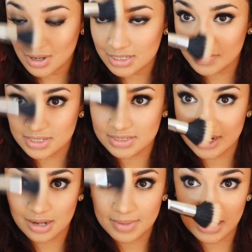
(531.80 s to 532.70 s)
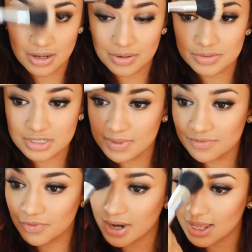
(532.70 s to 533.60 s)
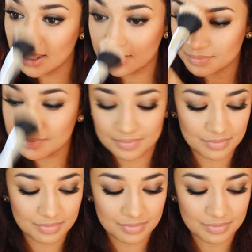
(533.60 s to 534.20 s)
As well as down my nose, my forehead,